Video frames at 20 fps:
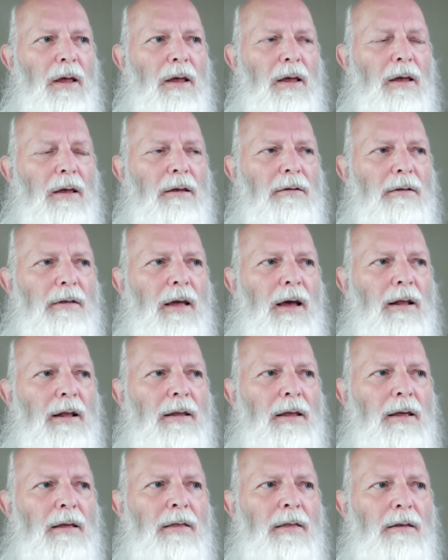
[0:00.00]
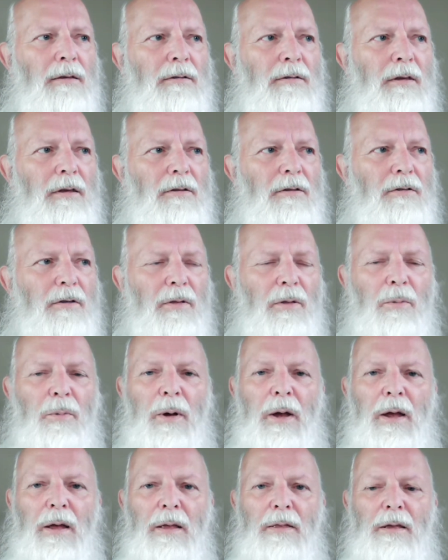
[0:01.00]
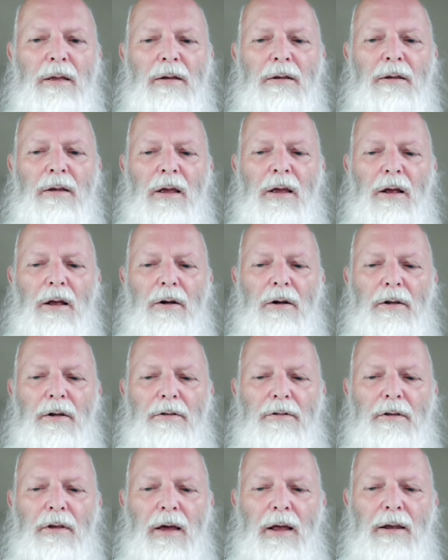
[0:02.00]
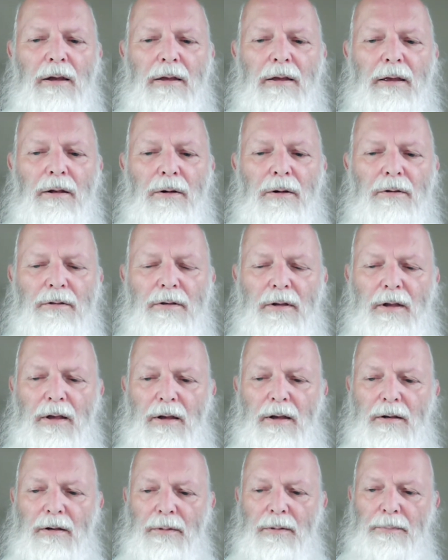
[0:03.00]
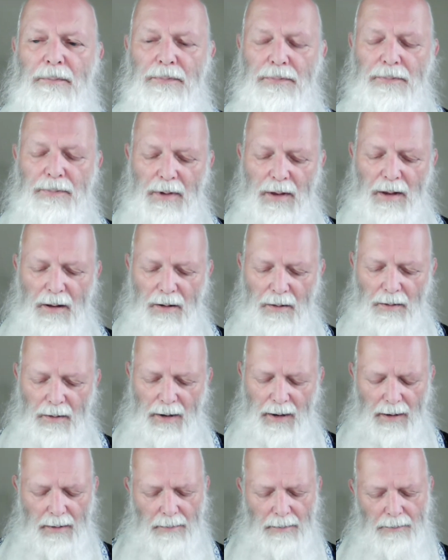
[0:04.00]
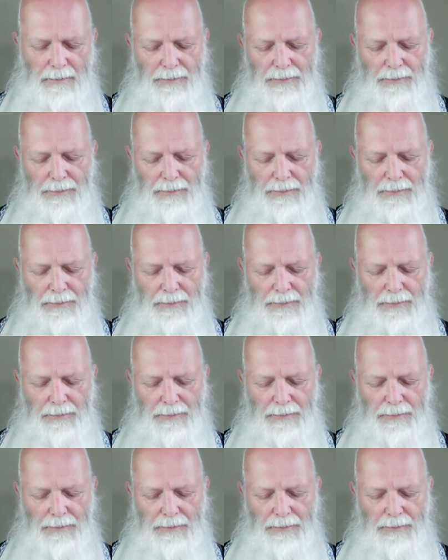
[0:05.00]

is the antithesis of the way that Christianity looks at it. Okay?